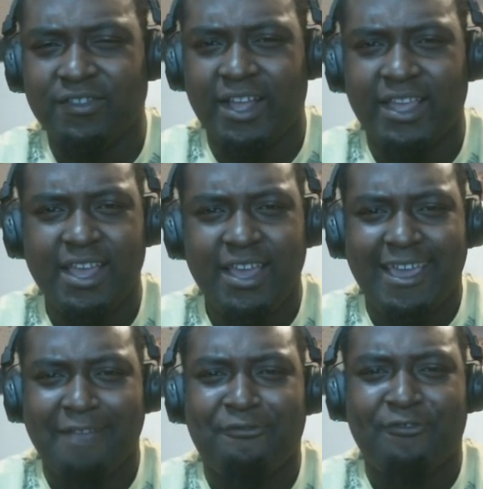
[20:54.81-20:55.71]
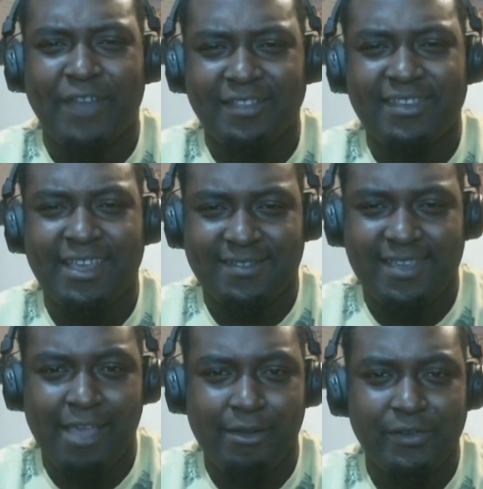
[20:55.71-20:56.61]
Like, it fits his
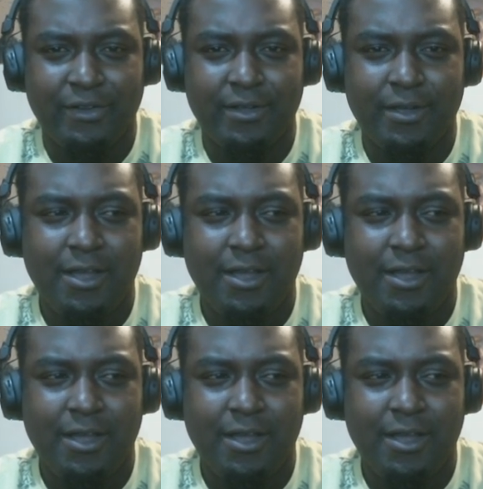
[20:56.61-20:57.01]
character.